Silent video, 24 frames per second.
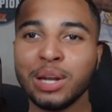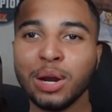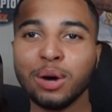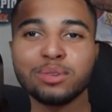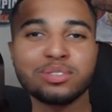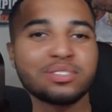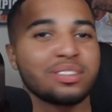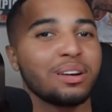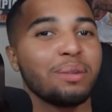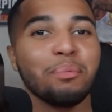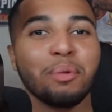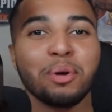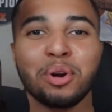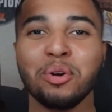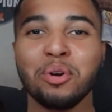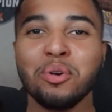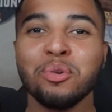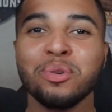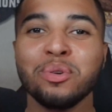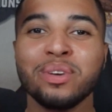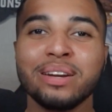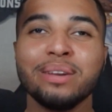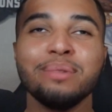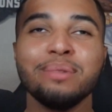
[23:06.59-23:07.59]
someone who
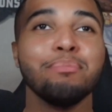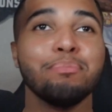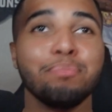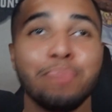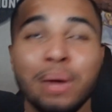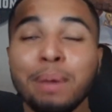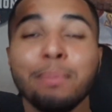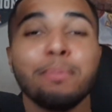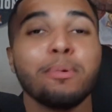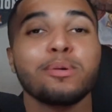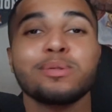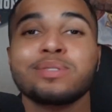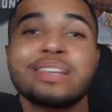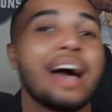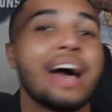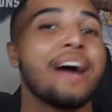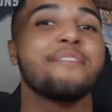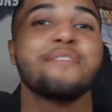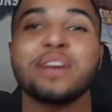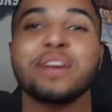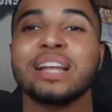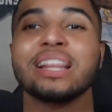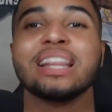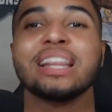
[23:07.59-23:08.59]
people
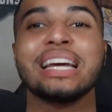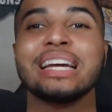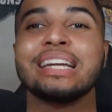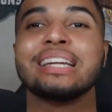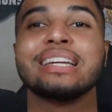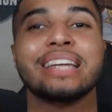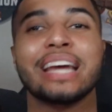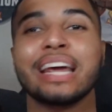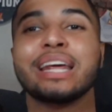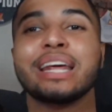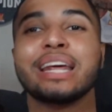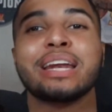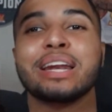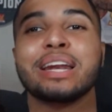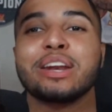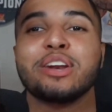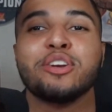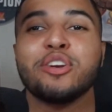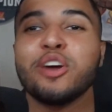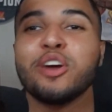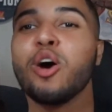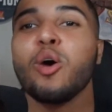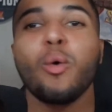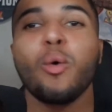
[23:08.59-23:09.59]
definitely didn't
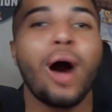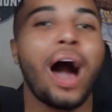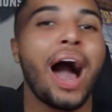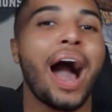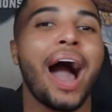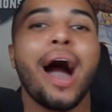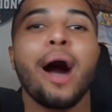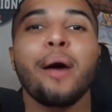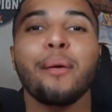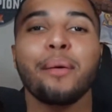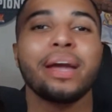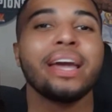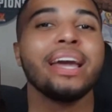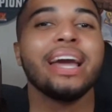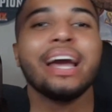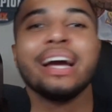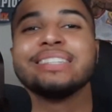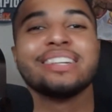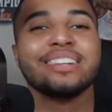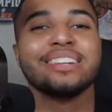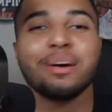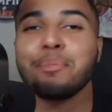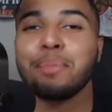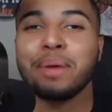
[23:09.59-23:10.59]
know how he
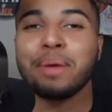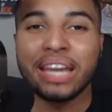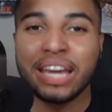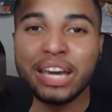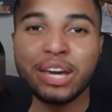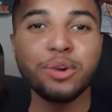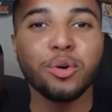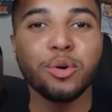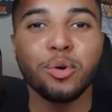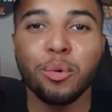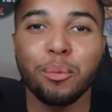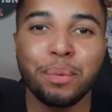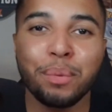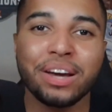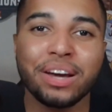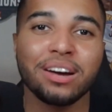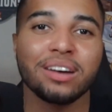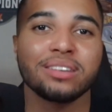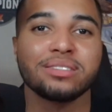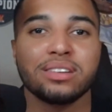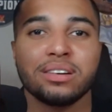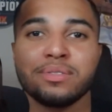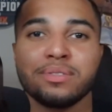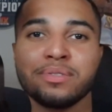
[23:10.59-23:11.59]
ended up an Eagle
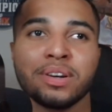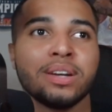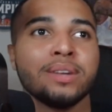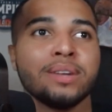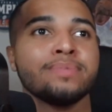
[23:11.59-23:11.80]
because of